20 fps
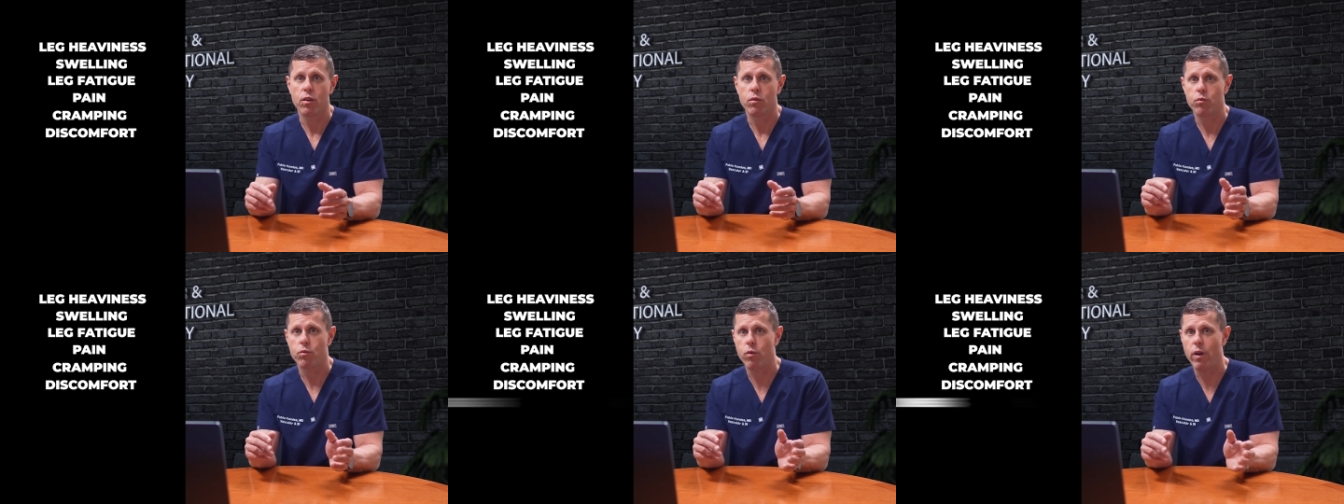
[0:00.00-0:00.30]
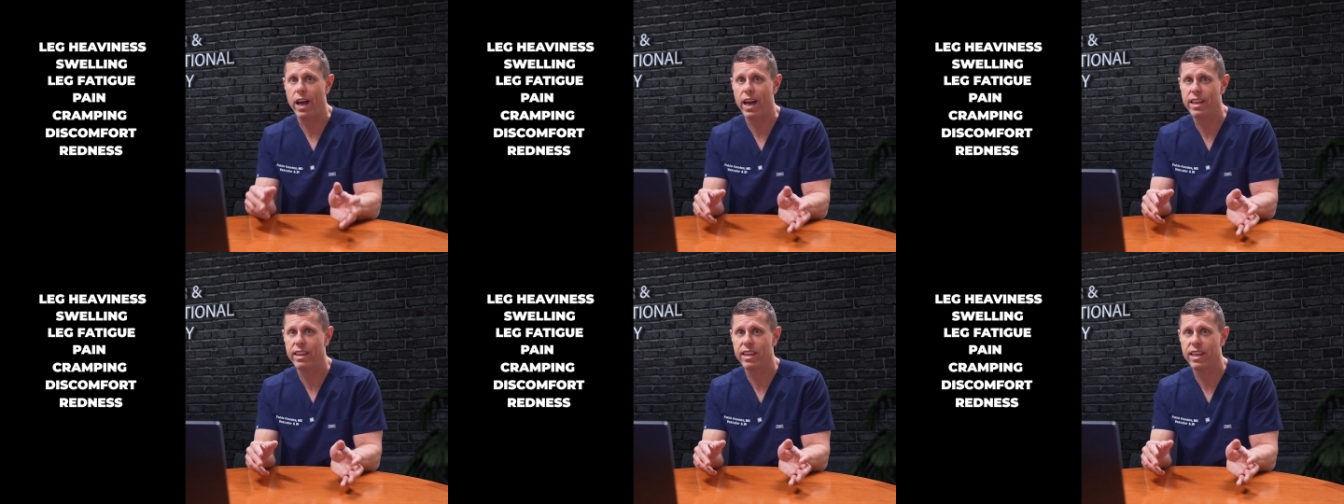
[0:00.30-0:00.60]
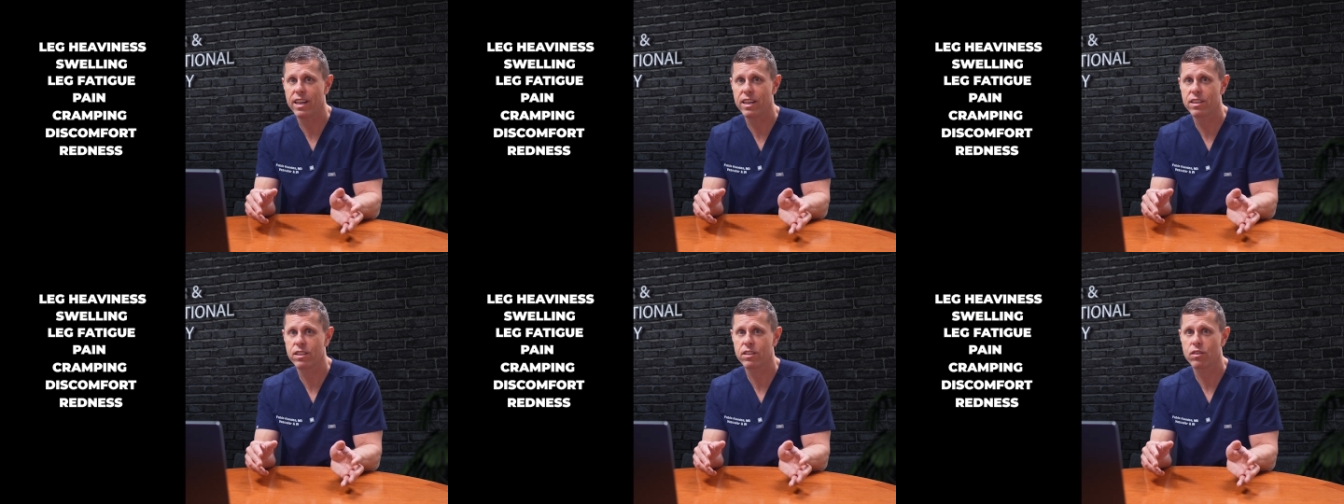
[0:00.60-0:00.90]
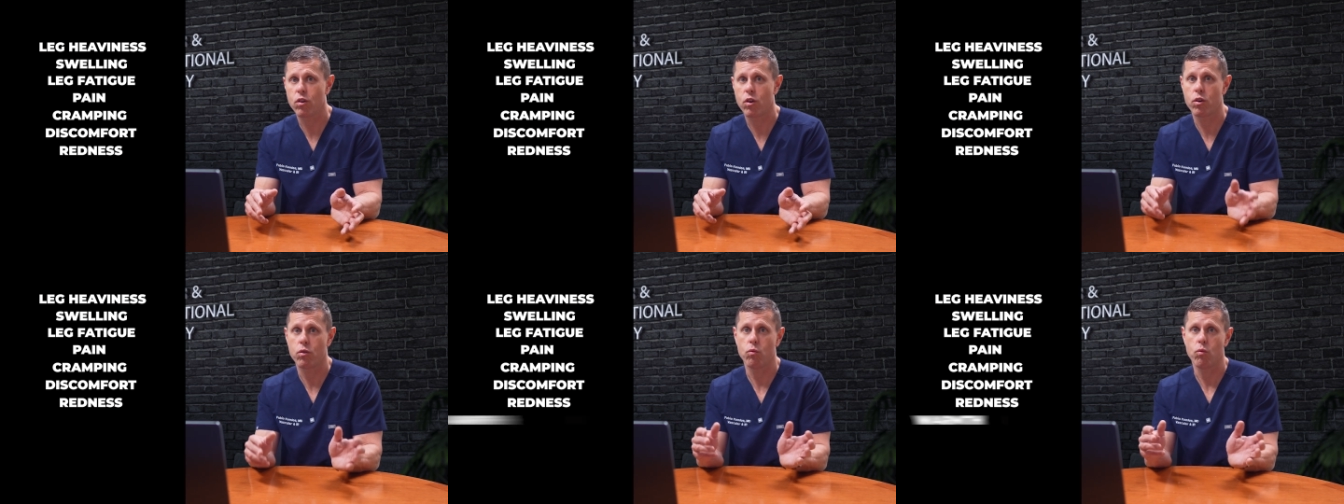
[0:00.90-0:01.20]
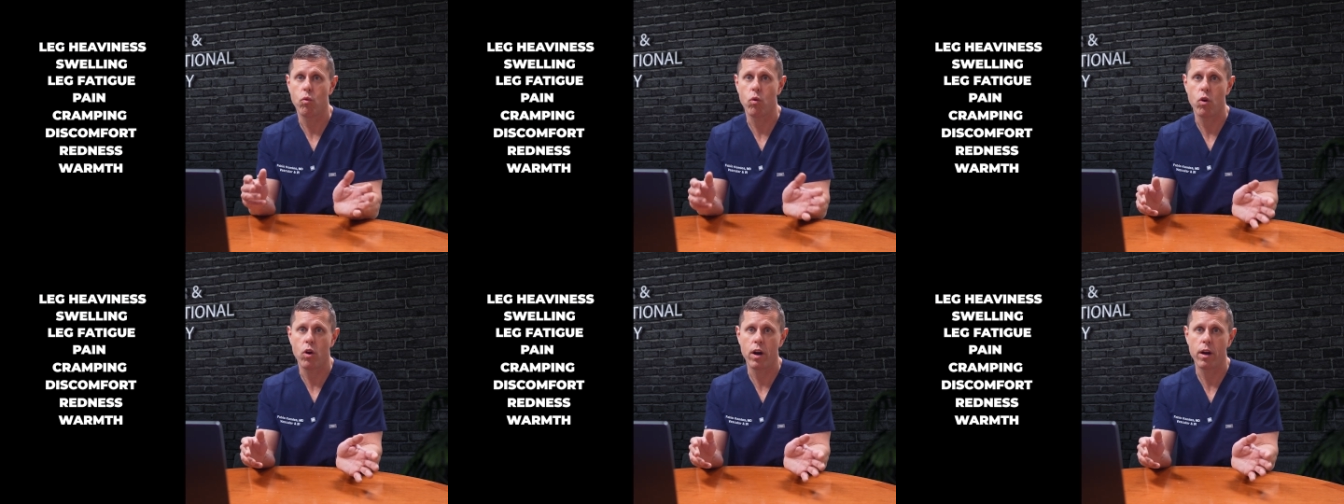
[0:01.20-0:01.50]
redness or
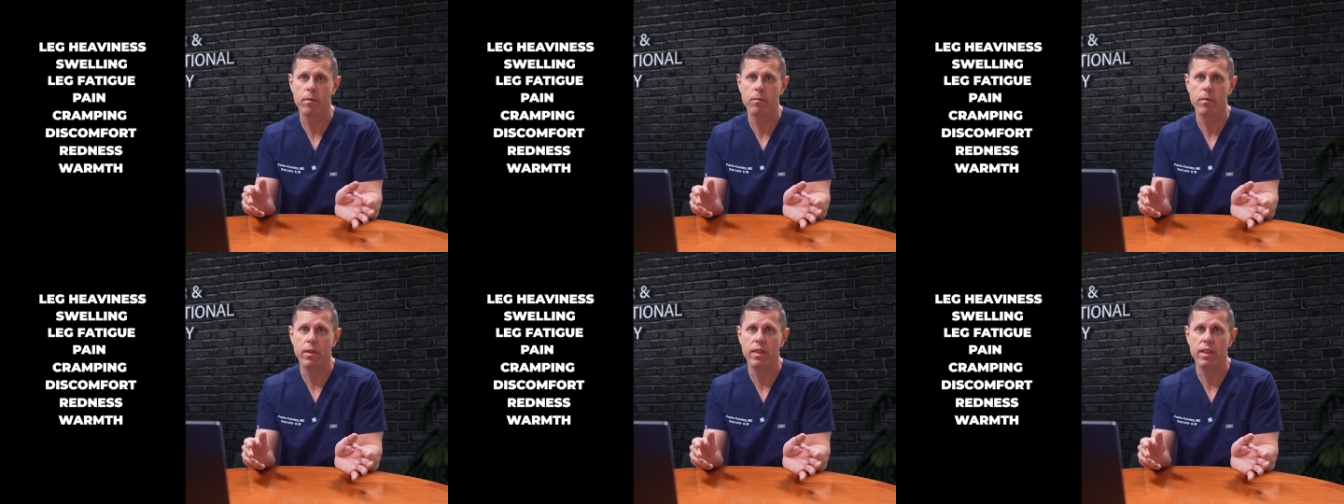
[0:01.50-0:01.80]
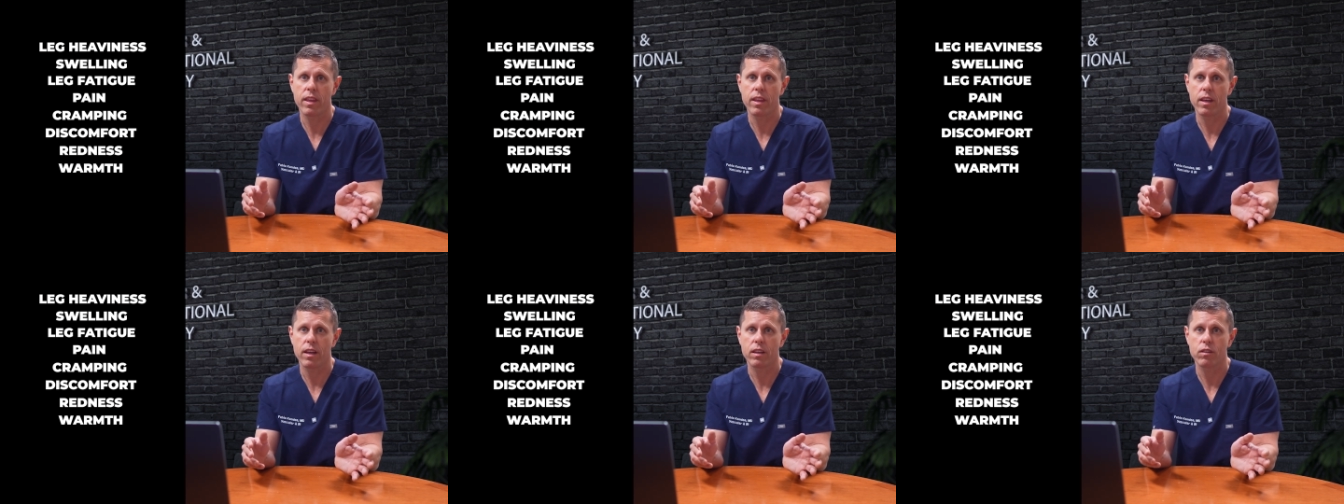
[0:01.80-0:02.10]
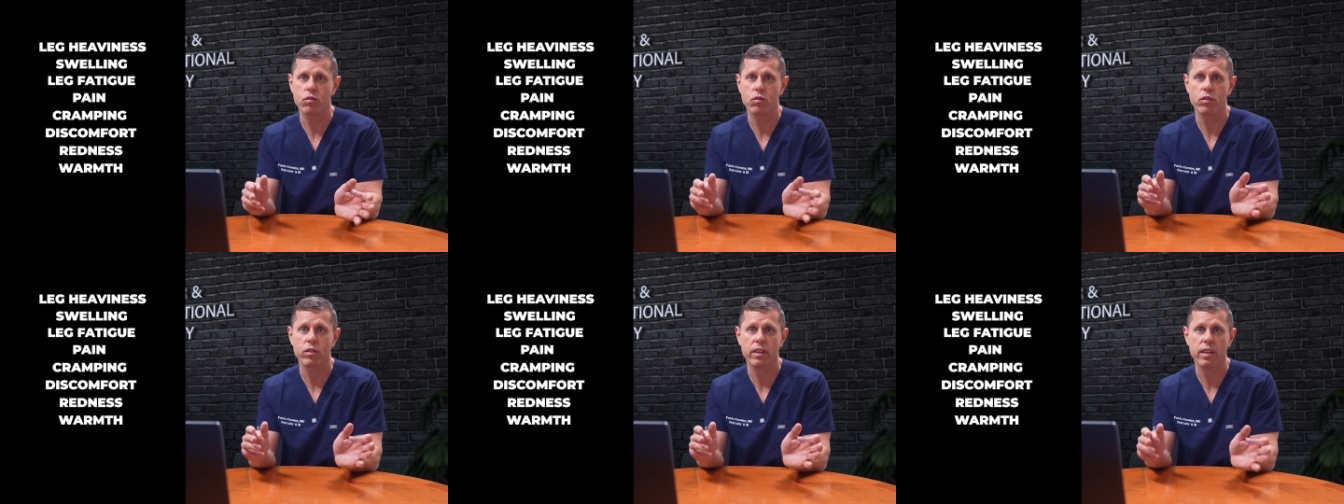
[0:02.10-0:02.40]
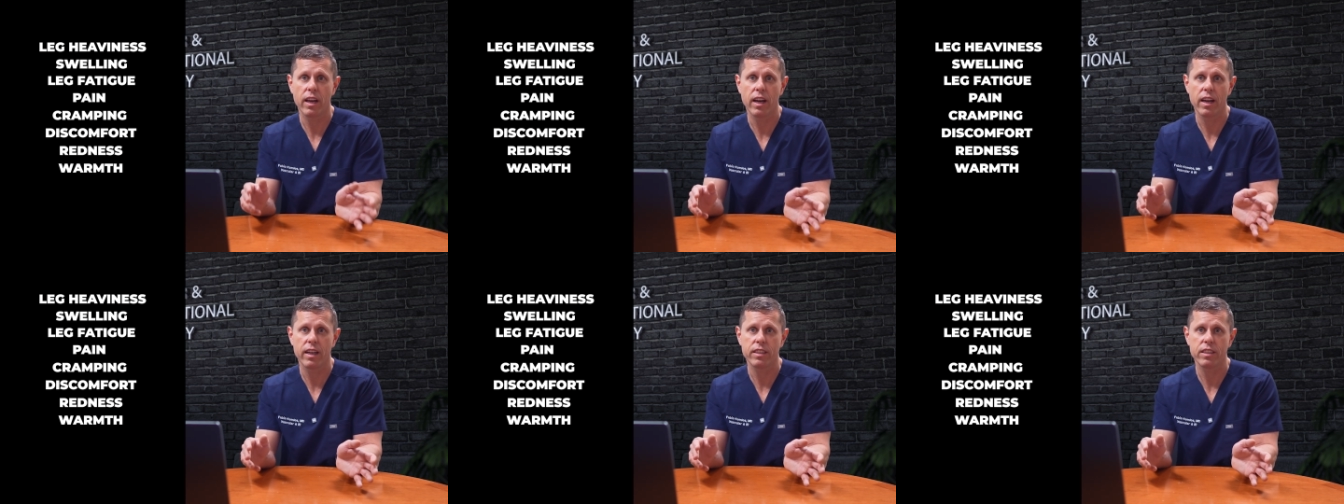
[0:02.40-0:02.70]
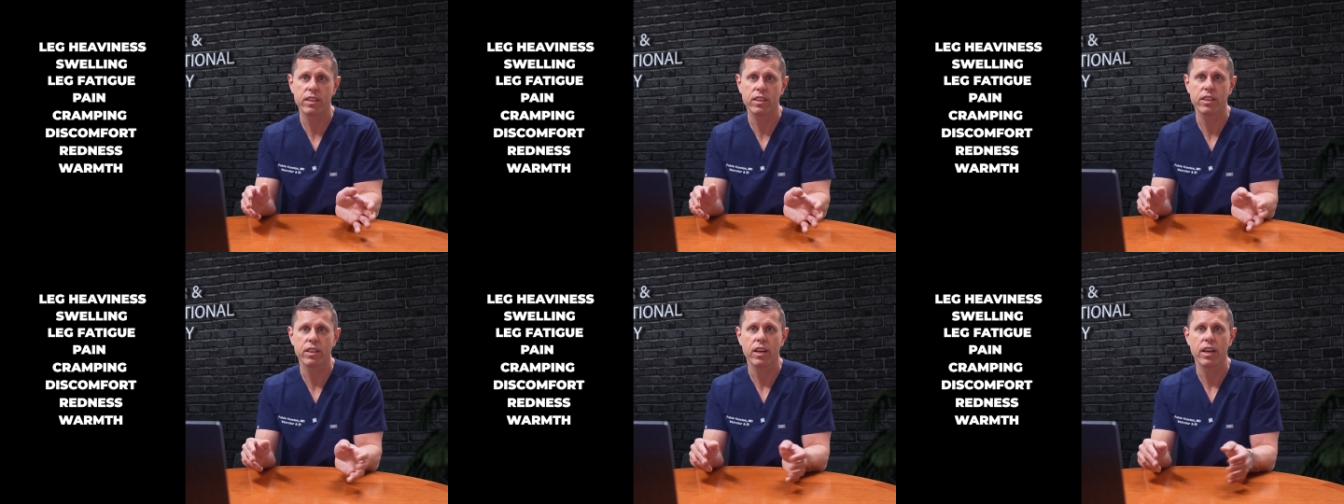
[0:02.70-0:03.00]
warmth to
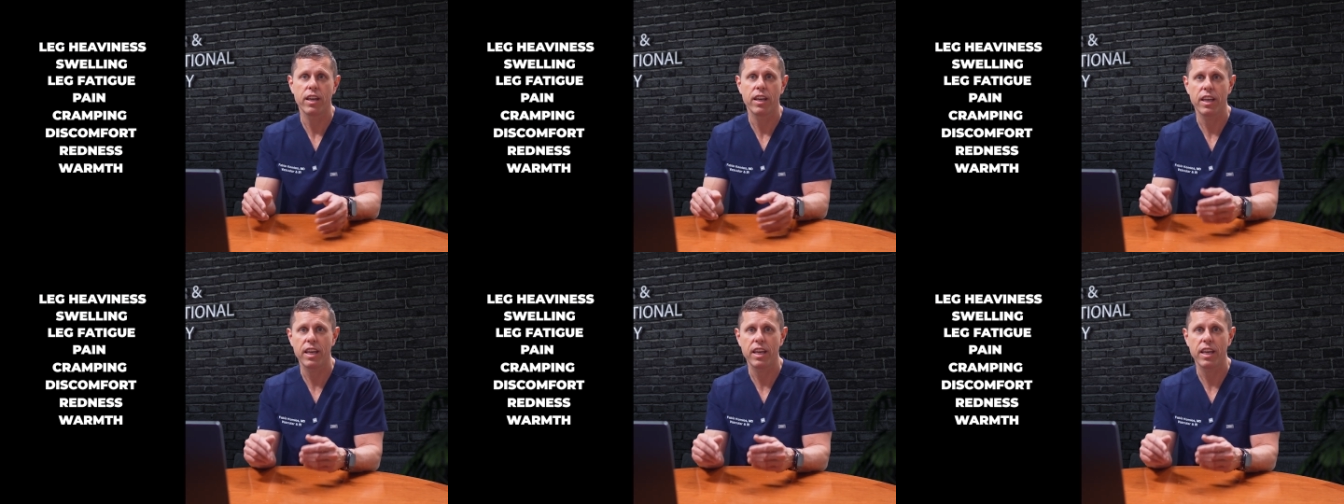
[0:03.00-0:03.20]
touch,